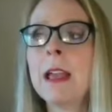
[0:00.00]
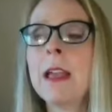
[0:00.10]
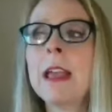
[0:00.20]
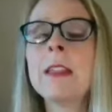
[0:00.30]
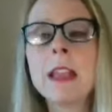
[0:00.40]

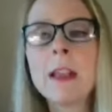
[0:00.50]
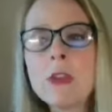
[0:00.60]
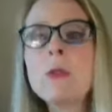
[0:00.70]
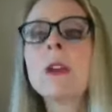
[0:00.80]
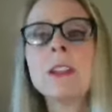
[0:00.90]
If
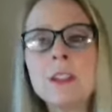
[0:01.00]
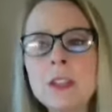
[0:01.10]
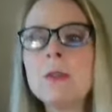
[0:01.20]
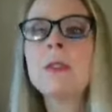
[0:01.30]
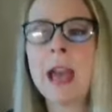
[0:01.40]
you can
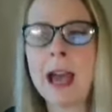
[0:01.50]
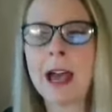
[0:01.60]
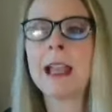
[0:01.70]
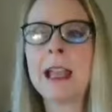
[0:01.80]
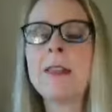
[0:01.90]
do
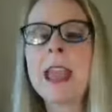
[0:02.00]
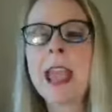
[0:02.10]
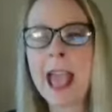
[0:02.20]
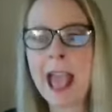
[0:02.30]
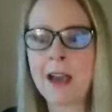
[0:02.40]
that and they
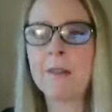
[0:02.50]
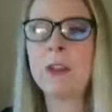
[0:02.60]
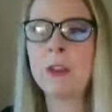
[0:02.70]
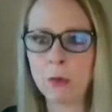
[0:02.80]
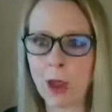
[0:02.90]
have
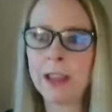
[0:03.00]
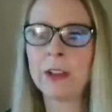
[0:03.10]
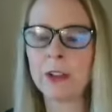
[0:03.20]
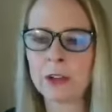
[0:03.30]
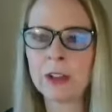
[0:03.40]
you
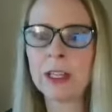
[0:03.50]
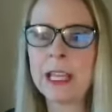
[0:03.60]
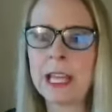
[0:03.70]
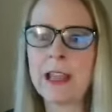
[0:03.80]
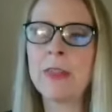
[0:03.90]

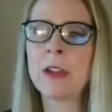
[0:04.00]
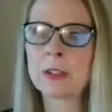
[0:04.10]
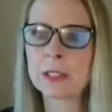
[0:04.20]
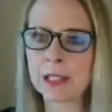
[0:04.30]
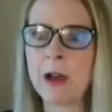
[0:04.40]
regularly and
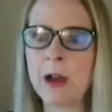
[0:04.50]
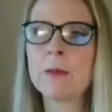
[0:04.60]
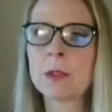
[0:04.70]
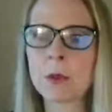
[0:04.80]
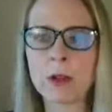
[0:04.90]
there's
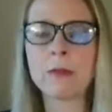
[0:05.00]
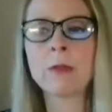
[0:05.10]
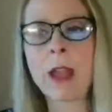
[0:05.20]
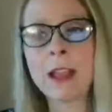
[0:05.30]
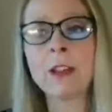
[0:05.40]
some sort of
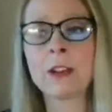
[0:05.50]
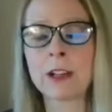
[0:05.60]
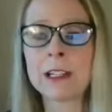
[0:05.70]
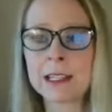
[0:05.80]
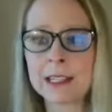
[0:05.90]
regular,
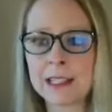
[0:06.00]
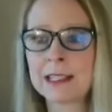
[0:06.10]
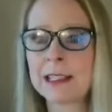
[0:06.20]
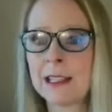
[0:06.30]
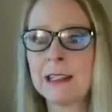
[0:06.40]

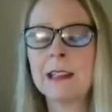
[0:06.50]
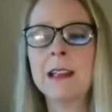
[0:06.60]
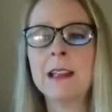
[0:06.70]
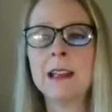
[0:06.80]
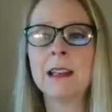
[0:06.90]
consistent
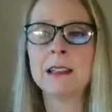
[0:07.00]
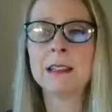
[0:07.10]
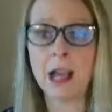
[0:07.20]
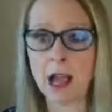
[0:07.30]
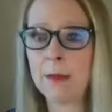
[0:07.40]

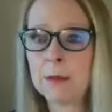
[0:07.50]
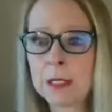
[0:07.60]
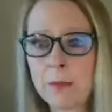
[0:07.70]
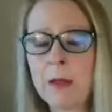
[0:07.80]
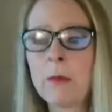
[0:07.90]
time
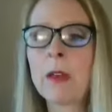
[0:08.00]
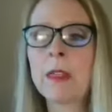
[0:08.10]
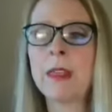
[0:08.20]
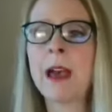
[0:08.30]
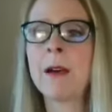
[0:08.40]
spent
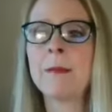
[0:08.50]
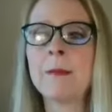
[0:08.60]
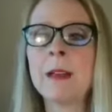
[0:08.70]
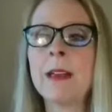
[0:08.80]
with them,